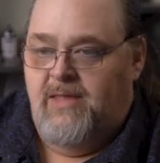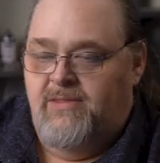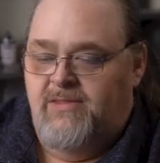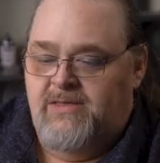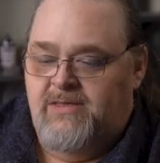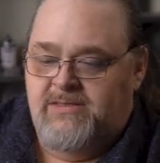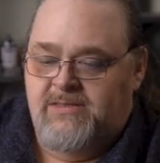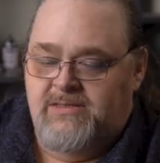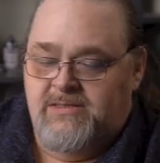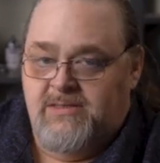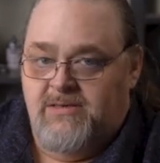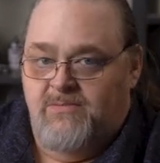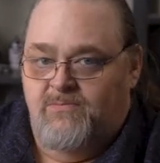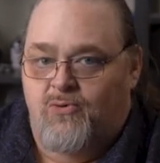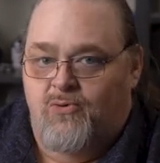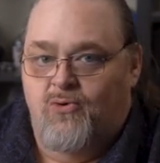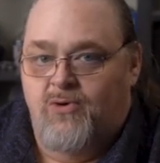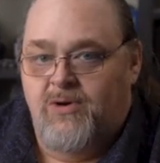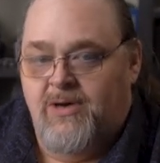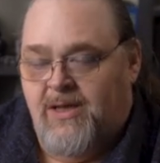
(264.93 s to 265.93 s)
And this is an
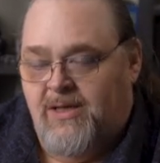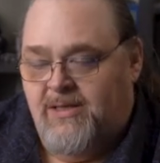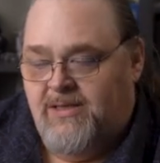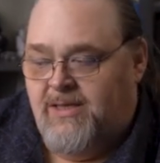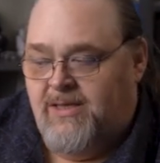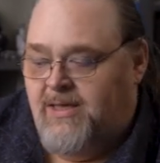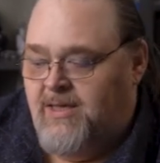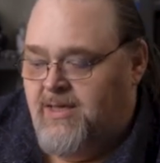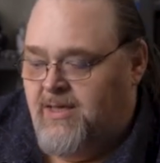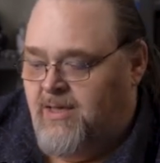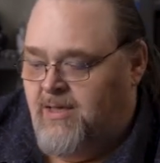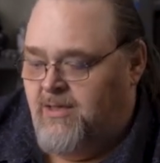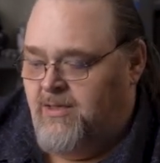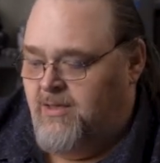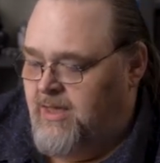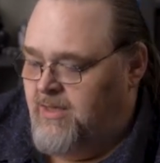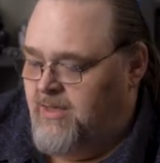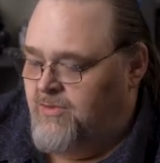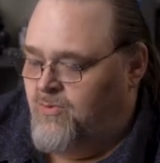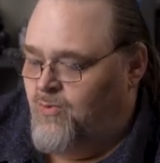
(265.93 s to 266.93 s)
important idea
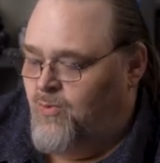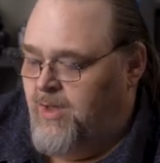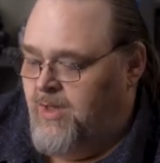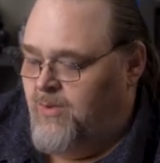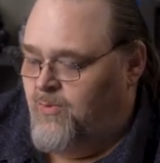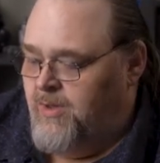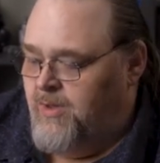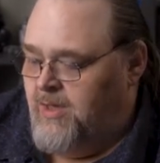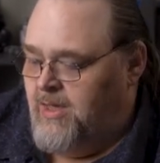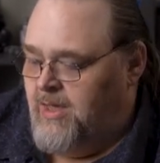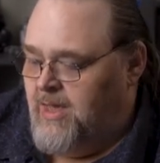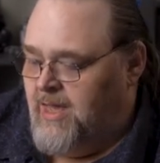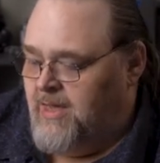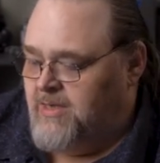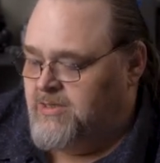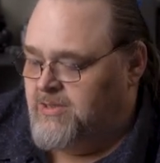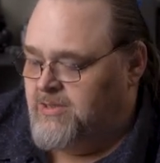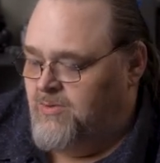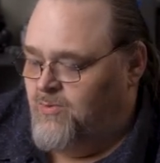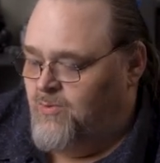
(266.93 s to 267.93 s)
in the way we
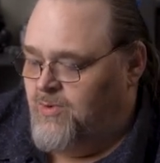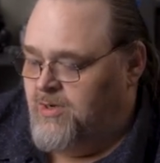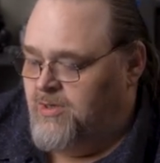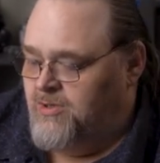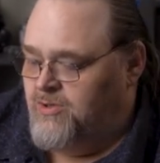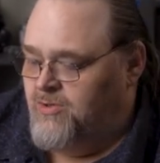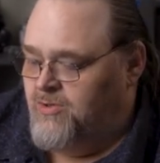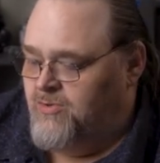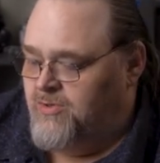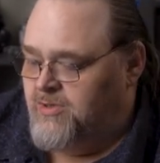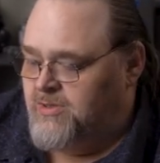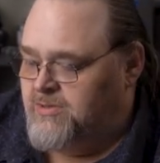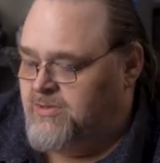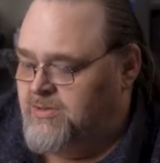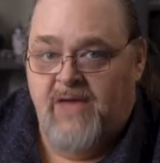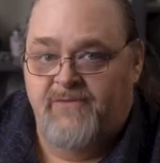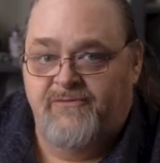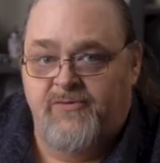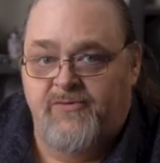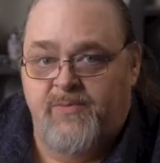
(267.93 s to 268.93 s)
actually want to do this.
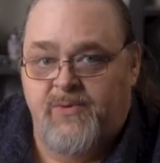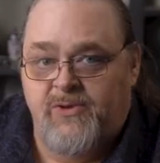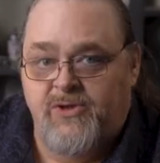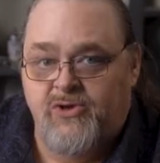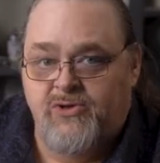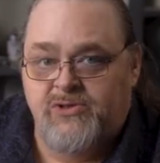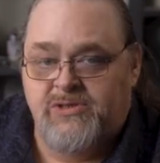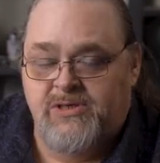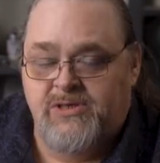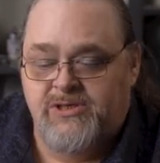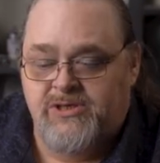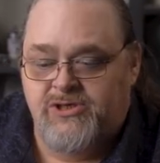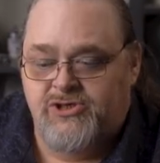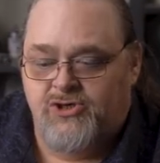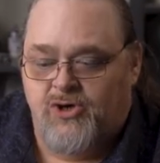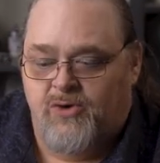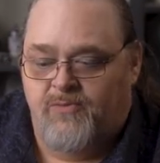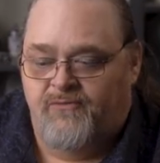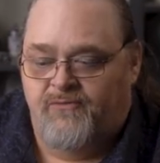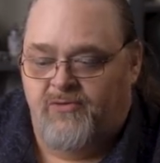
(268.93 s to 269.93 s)
If you've been using C
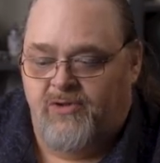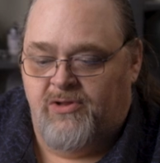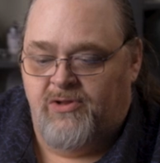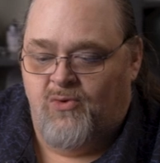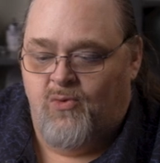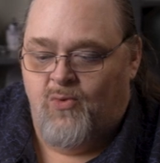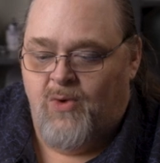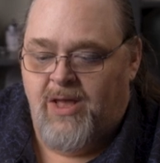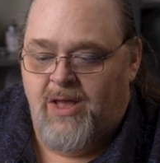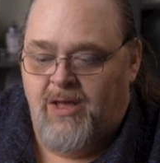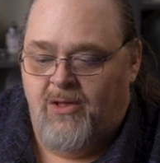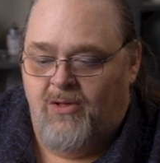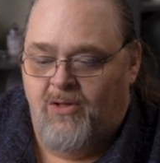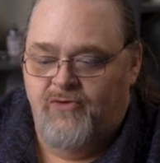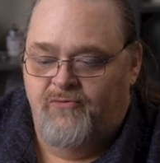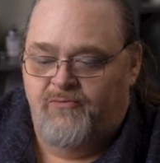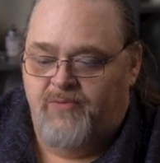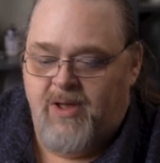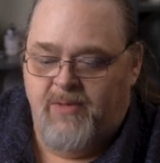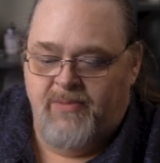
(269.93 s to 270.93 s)
sharp for a little while,
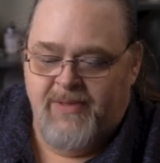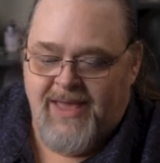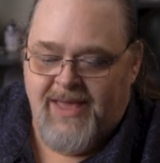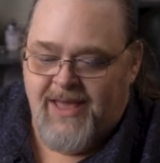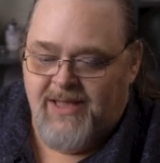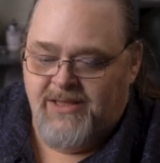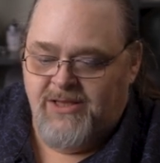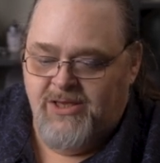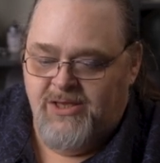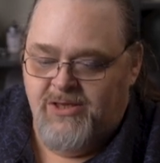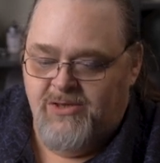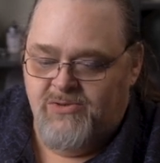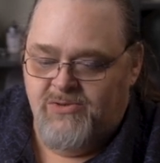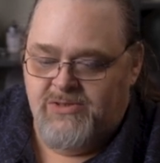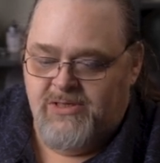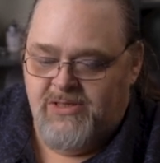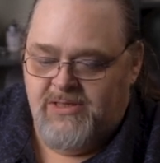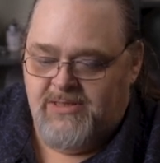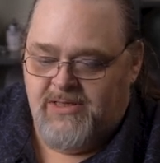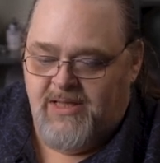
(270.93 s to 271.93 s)
you've probably had to
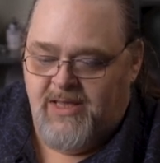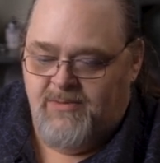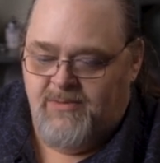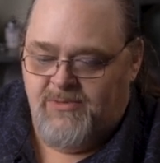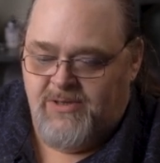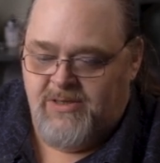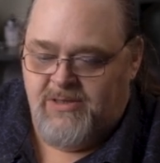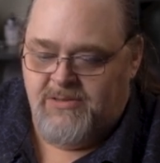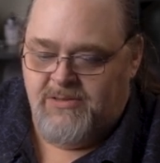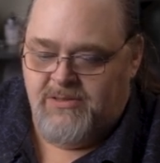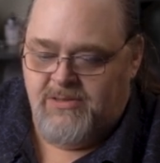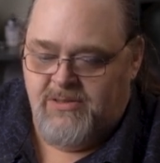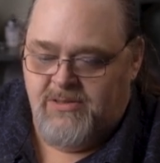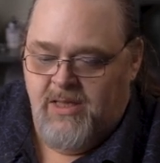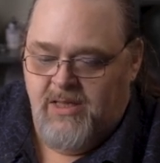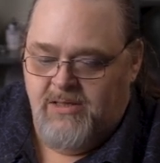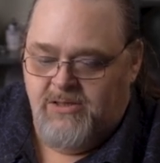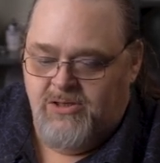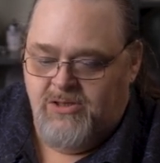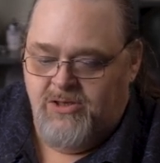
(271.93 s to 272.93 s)
use these lambdas.
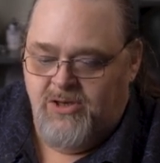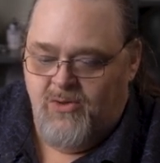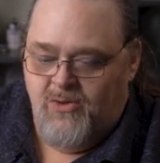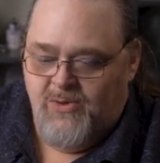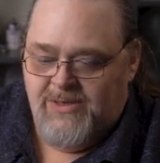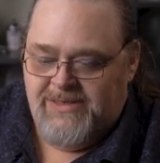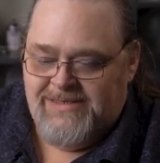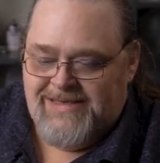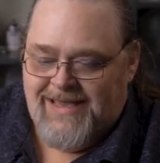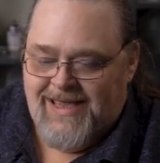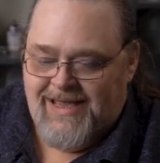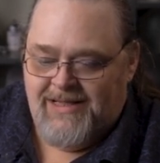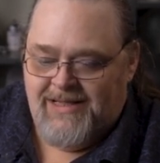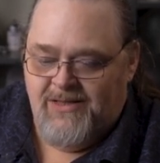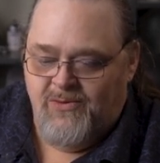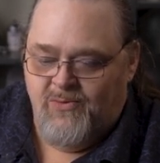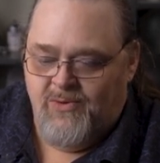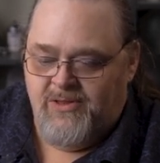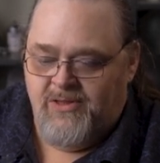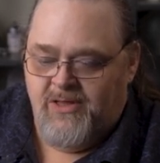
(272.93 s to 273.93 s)
And to know
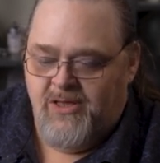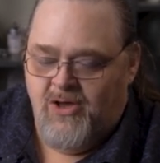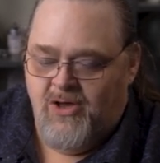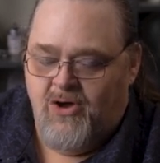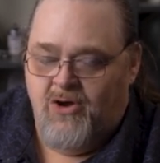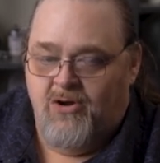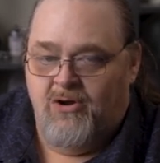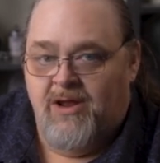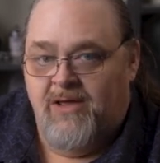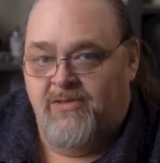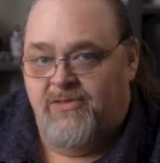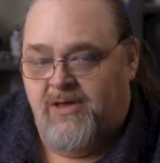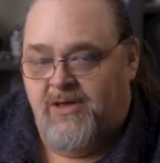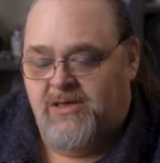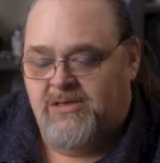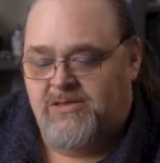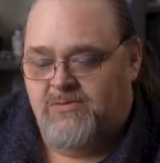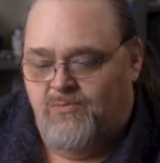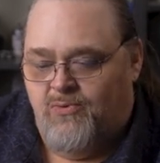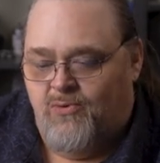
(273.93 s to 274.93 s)
exactly what they are, Are, I think
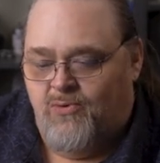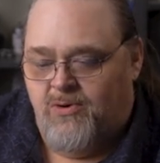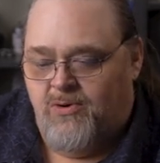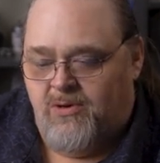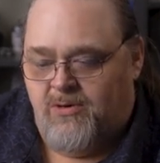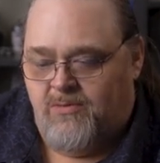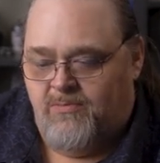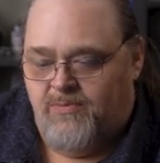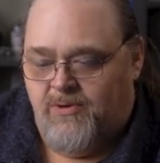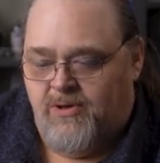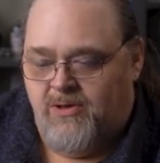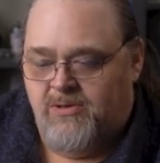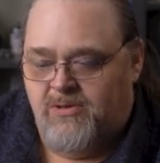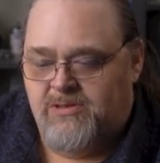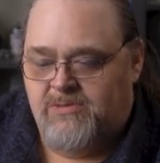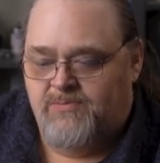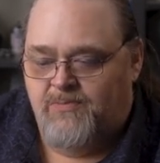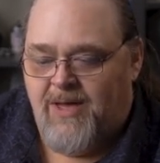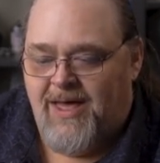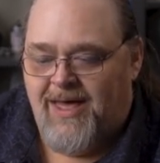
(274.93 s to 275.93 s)
is important
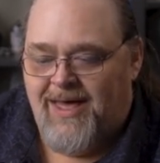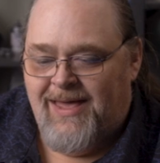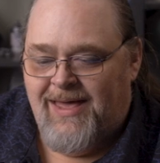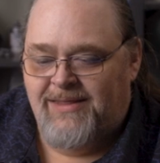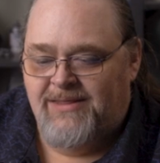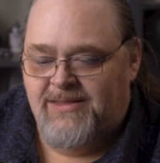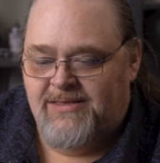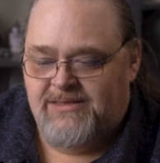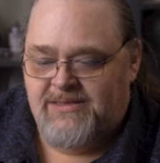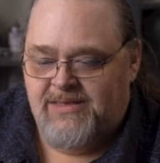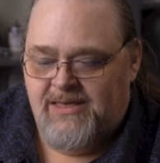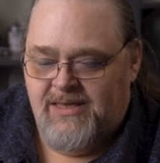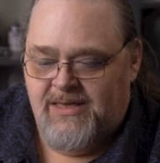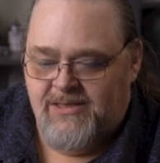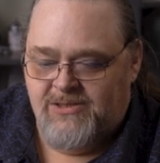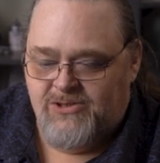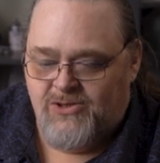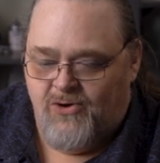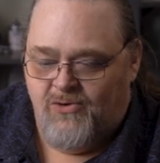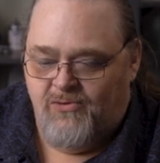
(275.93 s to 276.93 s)
because behind the
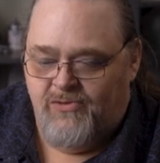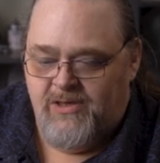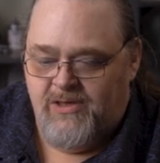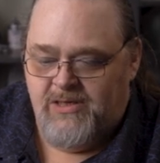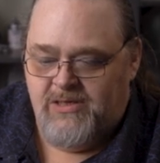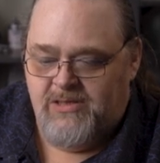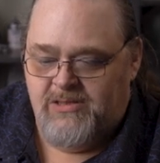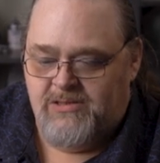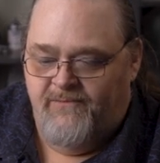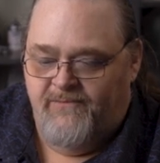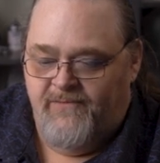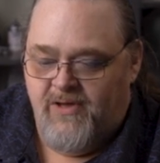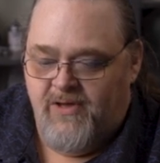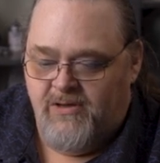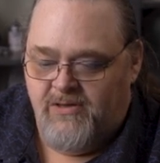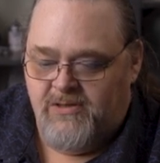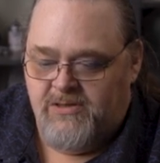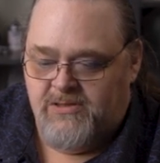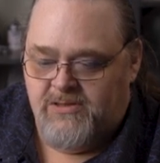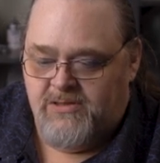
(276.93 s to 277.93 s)
scenes are these
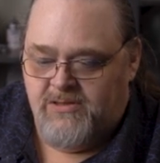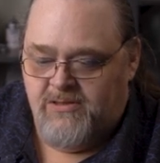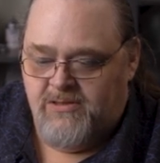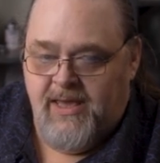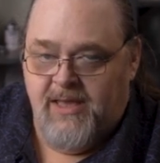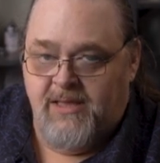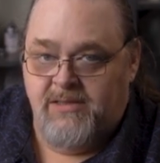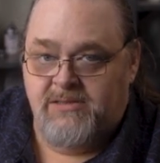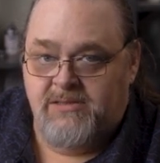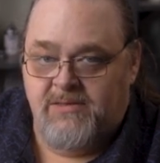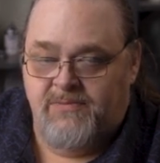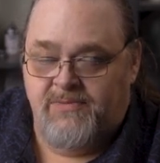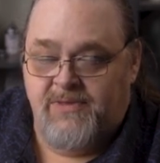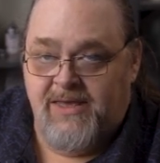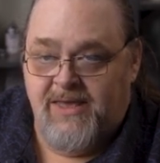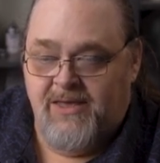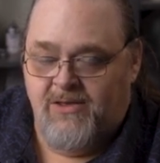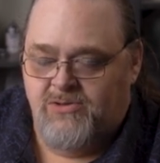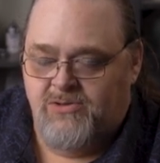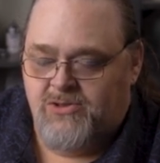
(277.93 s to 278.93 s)
funcs and
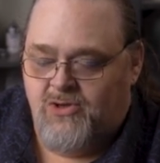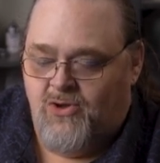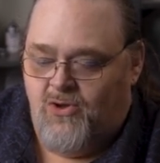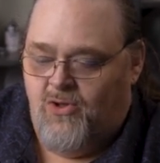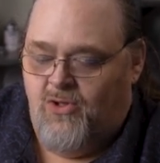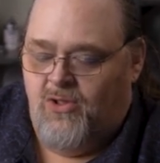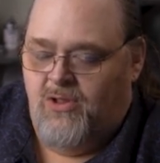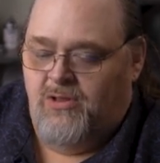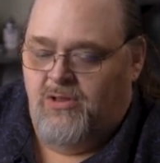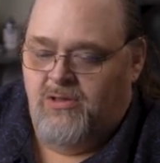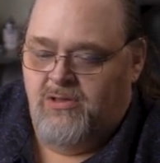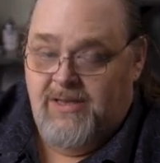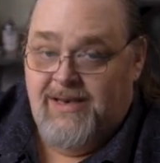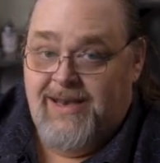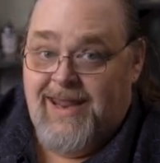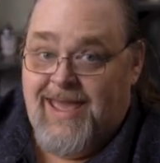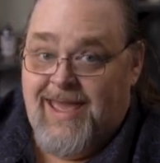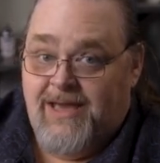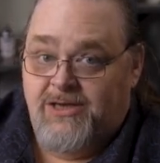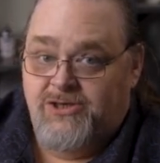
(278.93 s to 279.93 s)
something else called
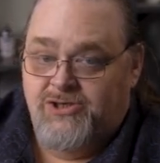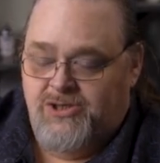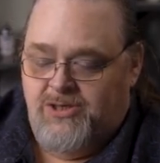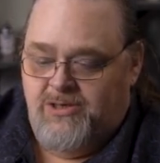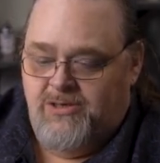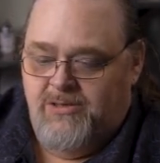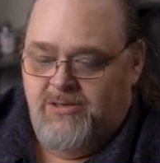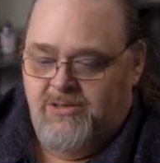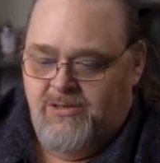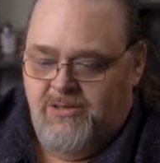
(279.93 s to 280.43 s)
an action.